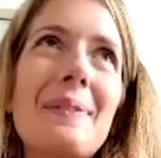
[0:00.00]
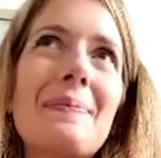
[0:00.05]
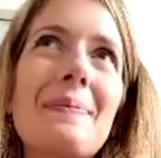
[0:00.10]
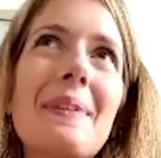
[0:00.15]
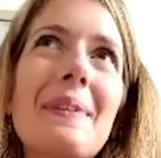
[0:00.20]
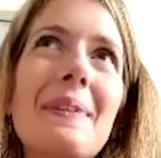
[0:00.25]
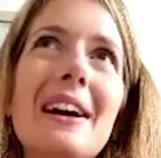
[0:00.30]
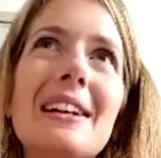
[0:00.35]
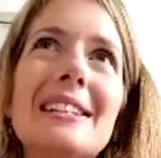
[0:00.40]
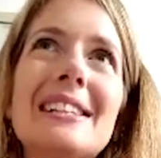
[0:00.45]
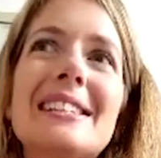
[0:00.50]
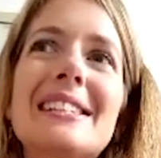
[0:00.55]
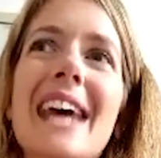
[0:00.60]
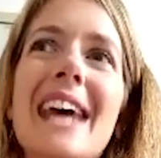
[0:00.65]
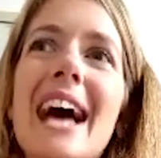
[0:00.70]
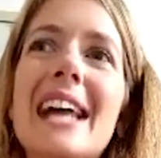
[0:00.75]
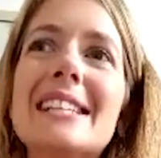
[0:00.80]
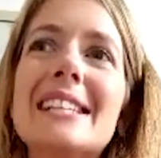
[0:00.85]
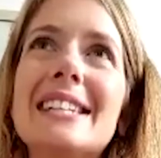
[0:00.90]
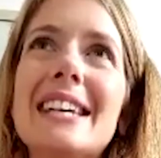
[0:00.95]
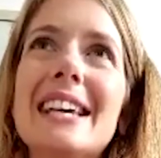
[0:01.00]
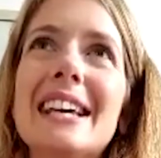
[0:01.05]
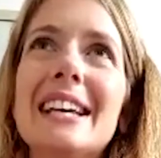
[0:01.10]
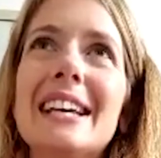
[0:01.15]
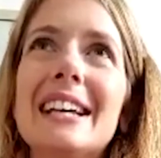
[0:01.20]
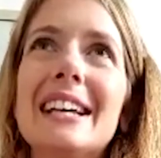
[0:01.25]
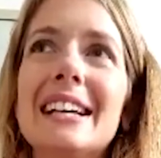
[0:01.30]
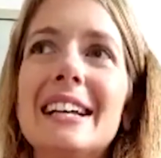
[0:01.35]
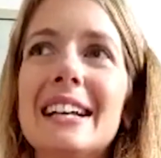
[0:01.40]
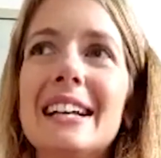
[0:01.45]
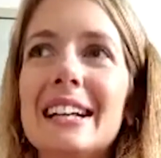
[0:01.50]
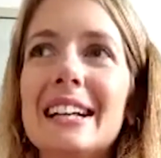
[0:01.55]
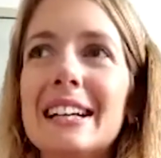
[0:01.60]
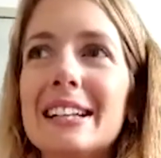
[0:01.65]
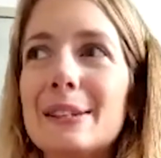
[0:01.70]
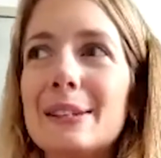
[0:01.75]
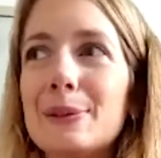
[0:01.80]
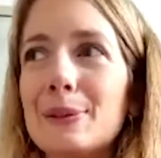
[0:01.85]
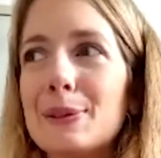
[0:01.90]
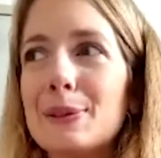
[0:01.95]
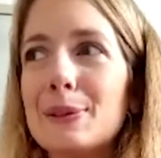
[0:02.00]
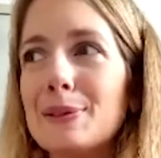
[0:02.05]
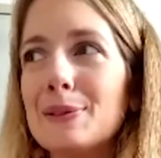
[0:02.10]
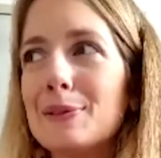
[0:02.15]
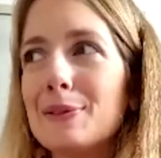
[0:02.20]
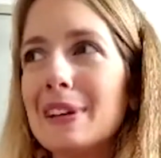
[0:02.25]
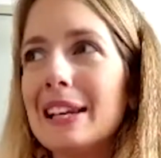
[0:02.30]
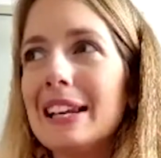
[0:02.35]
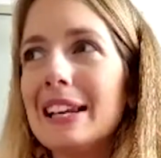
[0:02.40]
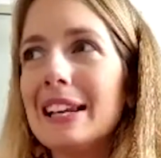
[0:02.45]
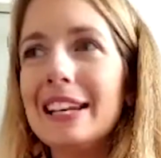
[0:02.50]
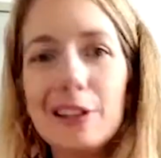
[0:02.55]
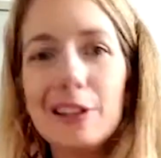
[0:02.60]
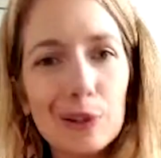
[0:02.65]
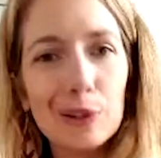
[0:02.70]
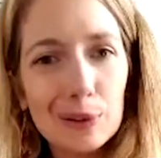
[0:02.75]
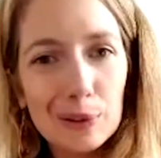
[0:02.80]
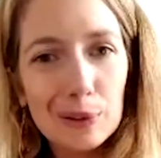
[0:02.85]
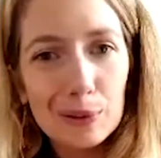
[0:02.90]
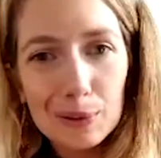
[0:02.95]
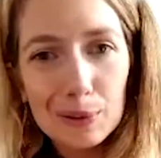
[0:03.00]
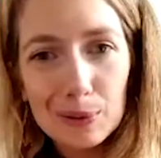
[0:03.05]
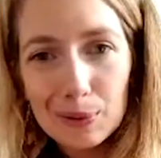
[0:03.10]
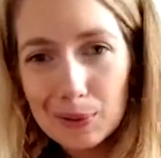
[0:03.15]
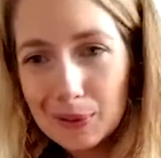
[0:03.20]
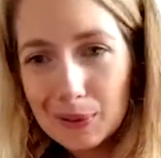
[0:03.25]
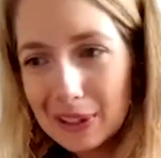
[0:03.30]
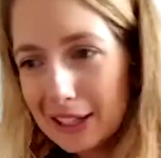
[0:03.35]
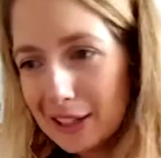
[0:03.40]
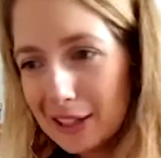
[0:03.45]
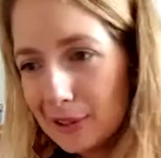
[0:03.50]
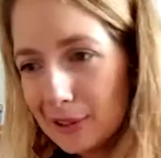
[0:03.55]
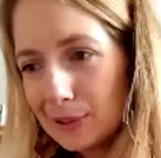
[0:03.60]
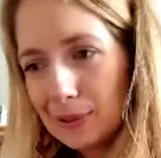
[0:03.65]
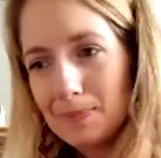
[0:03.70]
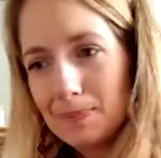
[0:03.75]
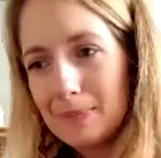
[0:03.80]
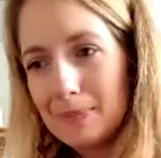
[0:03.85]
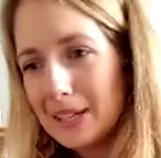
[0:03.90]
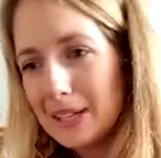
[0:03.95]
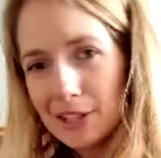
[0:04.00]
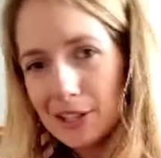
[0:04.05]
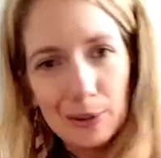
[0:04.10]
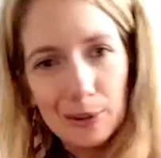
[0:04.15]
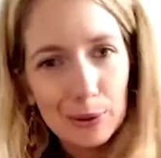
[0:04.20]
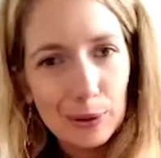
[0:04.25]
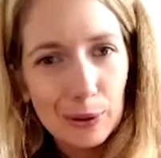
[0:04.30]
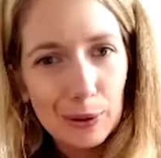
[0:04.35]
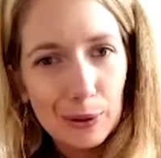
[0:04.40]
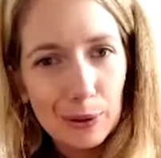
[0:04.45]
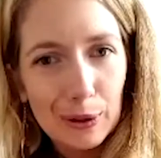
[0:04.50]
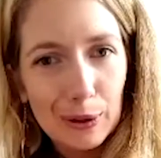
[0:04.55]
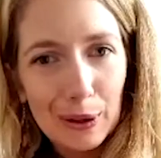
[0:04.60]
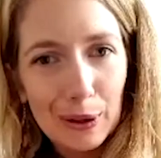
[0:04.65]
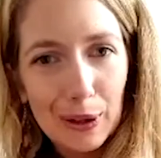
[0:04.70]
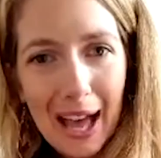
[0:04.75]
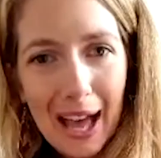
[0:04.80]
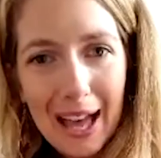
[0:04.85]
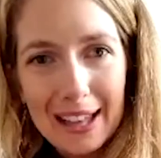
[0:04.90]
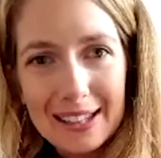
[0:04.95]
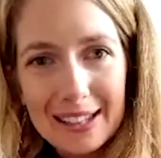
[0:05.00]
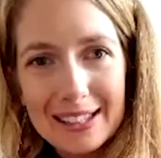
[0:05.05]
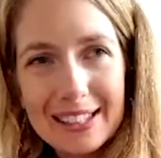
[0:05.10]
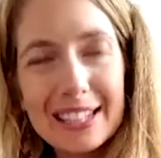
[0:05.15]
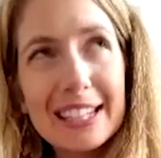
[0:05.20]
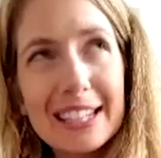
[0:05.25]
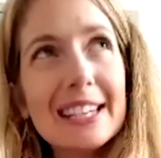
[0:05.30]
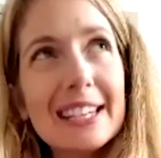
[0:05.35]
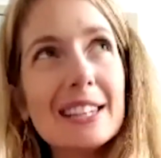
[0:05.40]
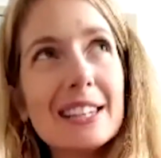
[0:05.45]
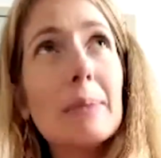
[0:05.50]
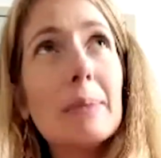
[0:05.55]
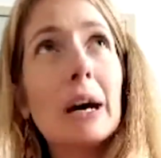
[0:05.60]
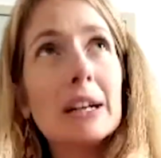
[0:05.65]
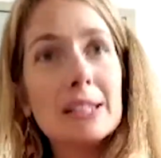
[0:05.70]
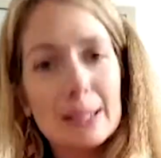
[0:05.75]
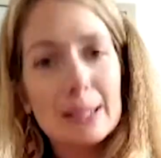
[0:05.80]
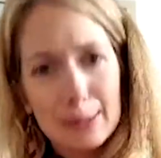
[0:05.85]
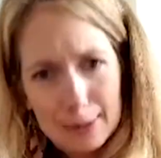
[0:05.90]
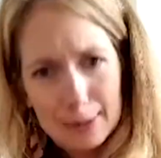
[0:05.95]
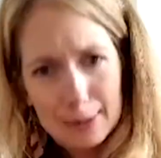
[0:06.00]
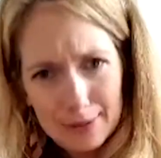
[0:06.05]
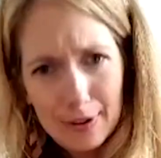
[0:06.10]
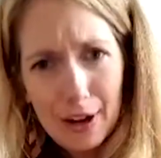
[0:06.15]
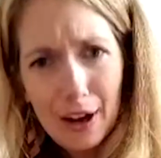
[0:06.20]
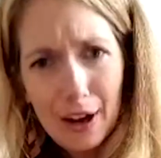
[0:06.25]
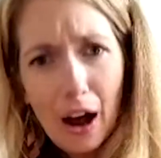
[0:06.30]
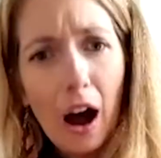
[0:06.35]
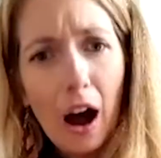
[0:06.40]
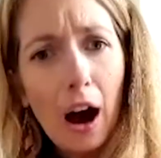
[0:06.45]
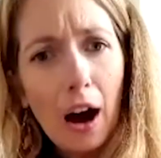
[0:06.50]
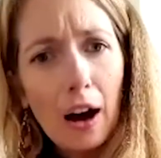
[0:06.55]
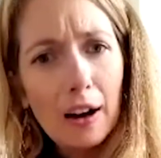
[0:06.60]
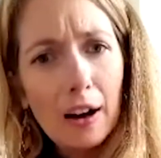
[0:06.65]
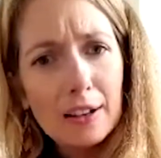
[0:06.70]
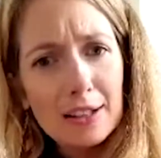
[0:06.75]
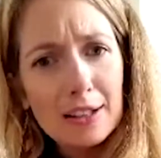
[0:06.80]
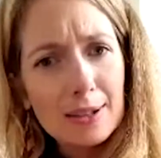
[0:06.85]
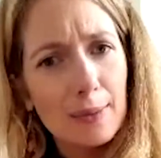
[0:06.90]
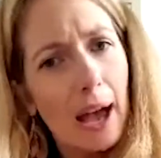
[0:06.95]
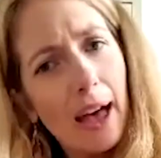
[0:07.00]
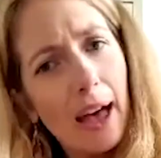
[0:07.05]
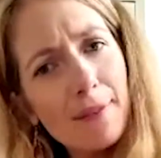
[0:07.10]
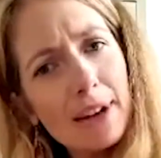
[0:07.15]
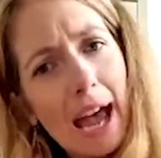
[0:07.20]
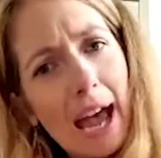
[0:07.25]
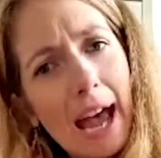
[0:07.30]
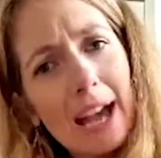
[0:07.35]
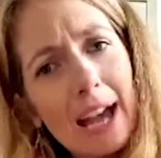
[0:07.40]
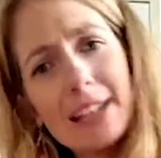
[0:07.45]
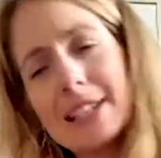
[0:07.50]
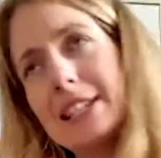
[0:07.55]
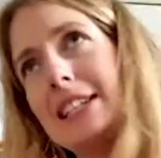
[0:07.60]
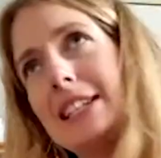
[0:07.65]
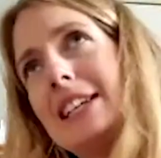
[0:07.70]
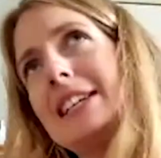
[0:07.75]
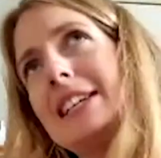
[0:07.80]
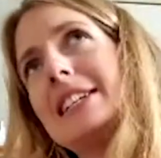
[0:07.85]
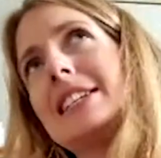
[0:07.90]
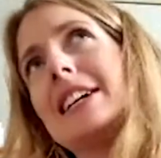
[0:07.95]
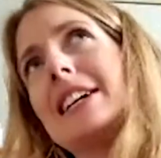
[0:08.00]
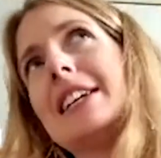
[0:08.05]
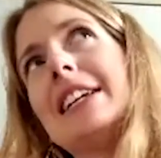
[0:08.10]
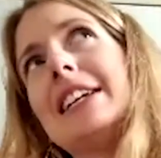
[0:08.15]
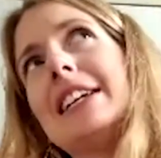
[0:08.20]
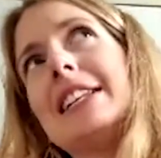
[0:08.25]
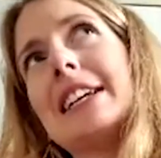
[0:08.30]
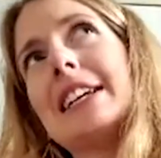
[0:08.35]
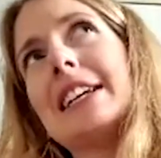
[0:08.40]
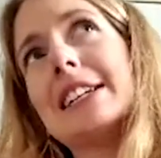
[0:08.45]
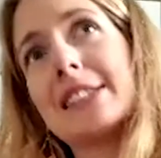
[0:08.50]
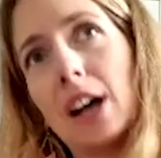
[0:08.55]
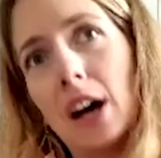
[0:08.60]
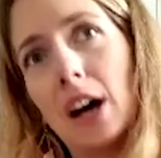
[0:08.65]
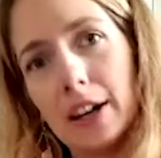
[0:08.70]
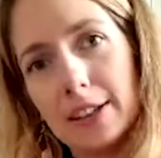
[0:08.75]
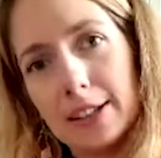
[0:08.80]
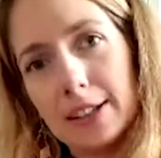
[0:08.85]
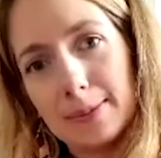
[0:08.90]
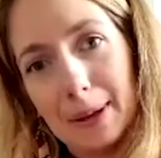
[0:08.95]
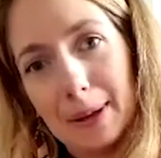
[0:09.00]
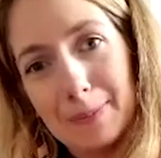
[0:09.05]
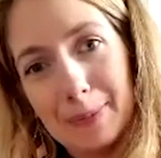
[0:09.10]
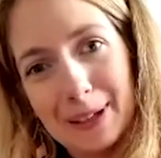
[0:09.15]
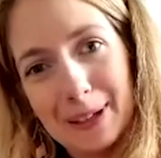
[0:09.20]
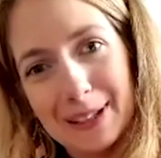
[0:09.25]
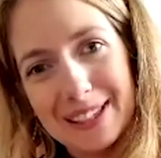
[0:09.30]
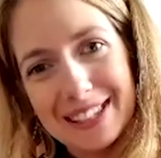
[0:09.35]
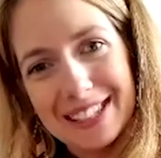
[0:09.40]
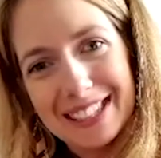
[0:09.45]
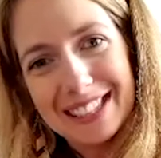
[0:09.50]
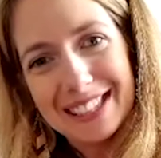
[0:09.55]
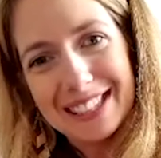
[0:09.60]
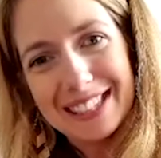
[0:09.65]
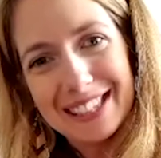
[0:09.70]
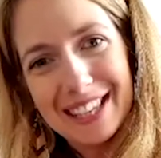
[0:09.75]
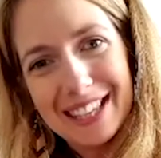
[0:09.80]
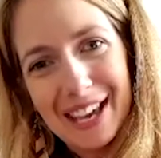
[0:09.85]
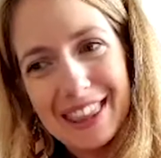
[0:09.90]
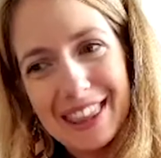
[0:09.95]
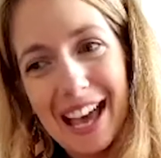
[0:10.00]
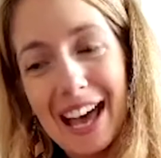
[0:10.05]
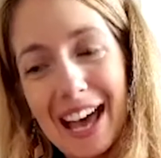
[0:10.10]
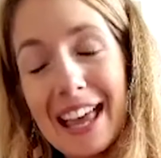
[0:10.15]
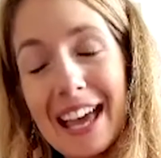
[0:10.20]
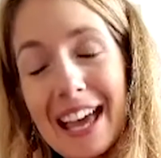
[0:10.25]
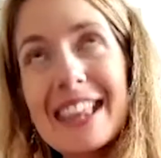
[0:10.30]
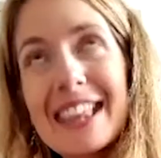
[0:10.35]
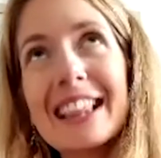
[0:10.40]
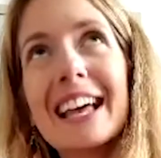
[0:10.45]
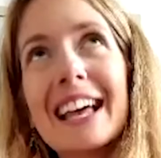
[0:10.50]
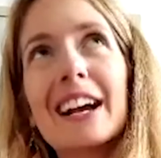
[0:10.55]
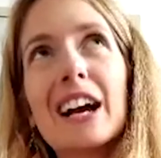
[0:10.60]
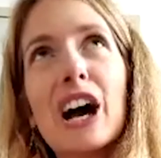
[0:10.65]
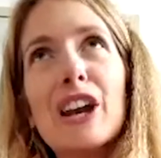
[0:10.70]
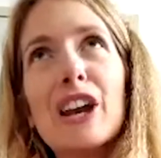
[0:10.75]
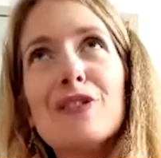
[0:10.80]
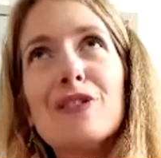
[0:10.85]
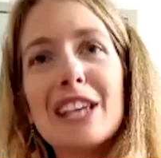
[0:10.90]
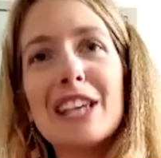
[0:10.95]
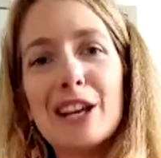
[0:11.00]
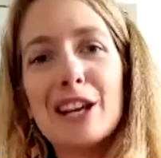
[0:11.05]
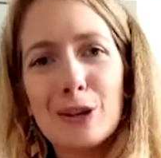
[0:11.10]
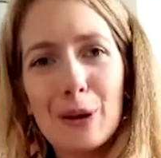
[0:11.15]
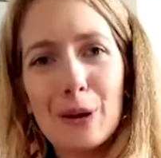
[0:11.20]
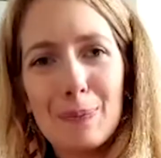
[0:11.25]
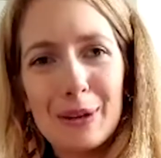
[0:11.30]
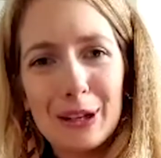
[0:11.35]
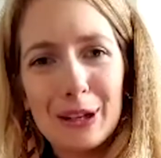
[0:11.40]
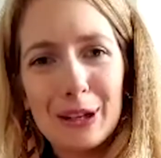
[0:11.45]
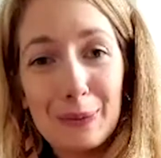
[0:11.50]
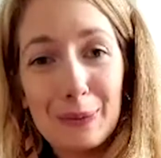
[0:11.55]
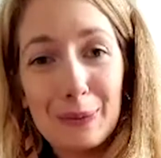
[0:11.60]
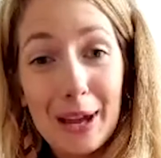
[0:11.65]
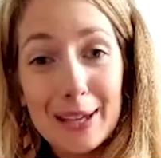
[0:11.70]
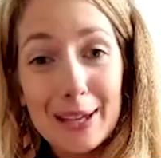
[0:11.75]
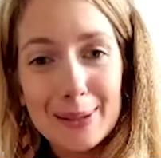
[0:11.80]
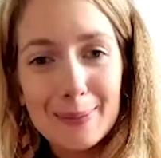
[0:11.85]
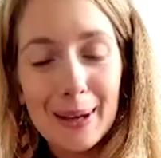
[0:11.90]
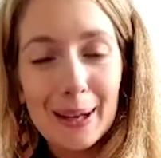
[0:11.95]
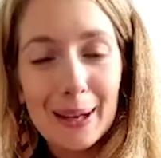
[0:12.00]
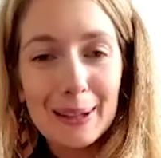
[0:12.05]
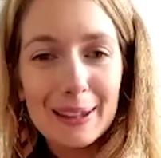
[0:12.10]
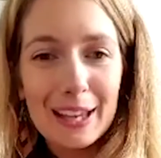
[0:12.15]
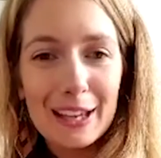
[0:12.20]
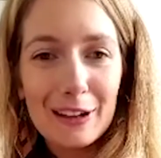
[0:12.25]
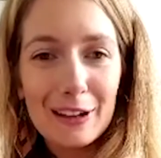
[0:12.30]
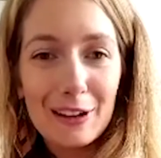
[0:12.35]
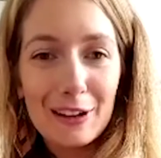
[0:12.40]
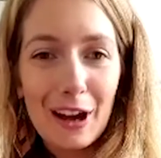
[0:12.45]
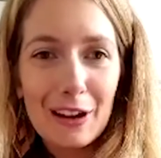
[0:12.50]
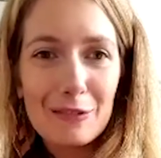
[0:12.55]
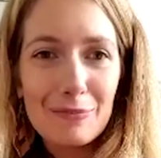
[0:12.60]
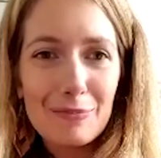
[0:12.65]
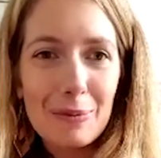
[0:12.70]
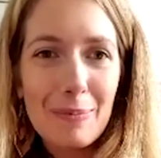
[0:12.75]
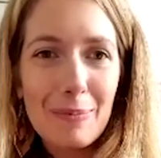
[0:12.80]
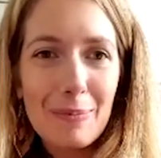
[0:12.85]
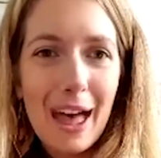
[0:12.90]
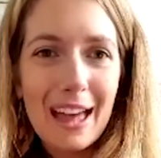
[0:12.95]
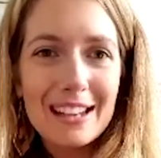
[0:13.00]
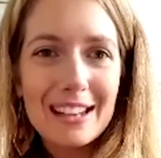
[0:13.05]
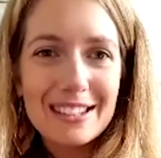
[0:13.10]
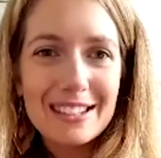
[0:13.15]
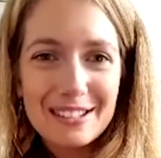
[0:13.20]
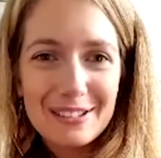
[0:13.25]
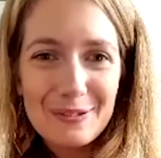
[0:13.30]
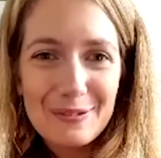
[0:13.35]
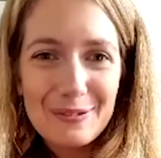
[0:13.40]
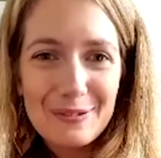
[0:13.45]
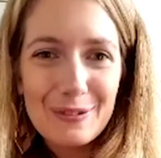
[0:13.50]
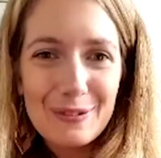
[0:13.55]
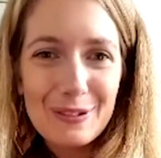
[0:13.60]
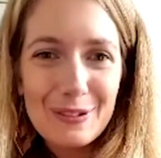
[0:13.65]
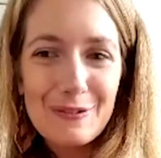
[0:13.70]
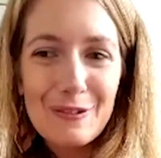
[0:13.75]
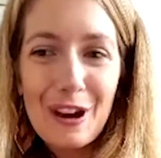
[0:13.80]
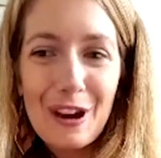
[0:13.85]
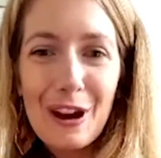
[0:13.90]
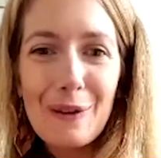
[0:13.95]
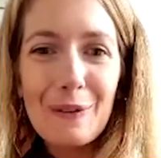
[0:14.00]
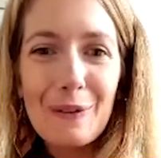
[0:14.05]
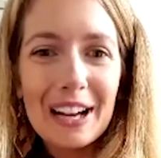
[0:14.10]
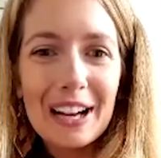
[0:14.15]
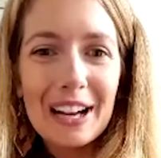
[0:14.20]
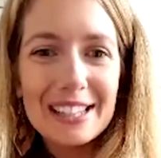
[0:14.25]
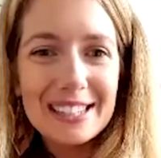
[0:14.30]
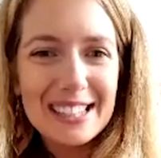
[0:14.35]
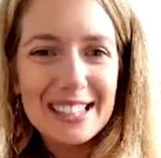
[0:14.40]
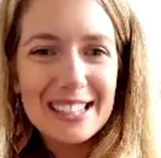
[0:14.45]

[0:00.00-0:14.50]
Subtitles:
understanding sort of legal media law, and the masters was very hard, so I haven't actually done anything as hard as my masters, so that I think that kind of sets you up in a good way as well, that you're kind of prepared for the very worst and